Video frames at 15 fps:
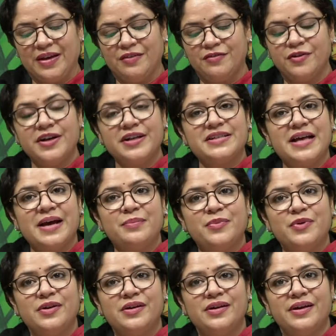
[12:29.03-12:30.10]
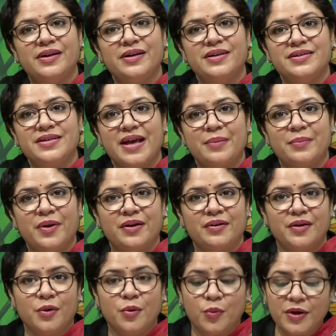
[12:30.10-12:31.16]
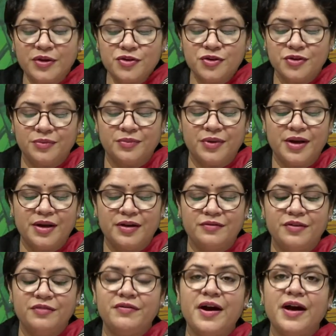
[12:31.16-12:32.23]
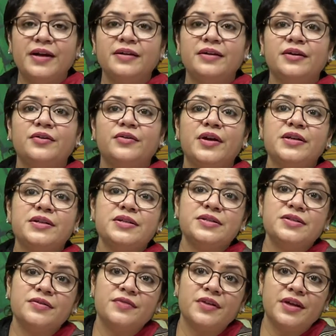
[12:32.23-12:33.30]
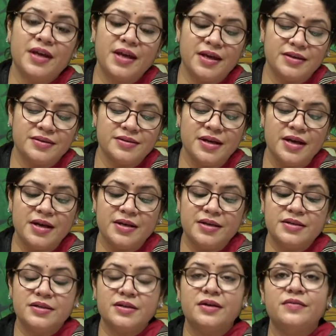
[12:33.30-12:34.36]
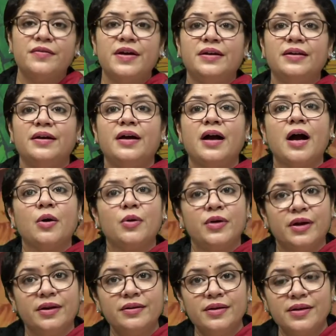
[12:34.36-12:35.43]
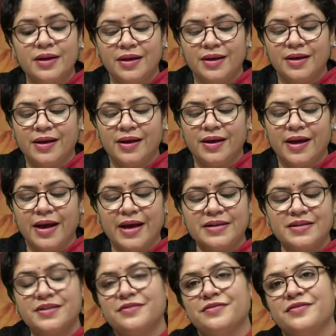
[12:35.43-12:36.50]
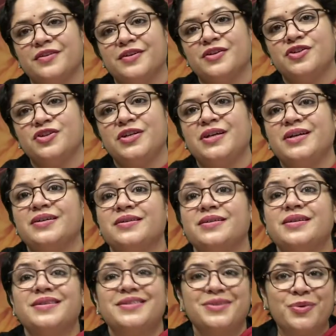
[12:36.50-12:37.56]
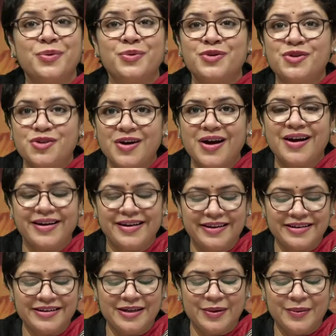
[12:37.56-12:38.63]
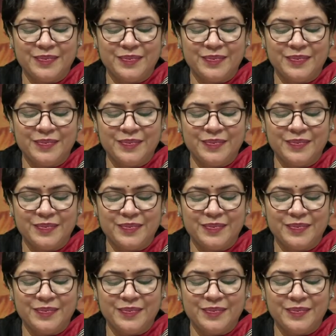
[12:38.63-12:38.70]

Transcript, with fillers: For example, in his epic Raghuvansham, we find the greatest of the kings serving the cow Nandini as if she is his own child.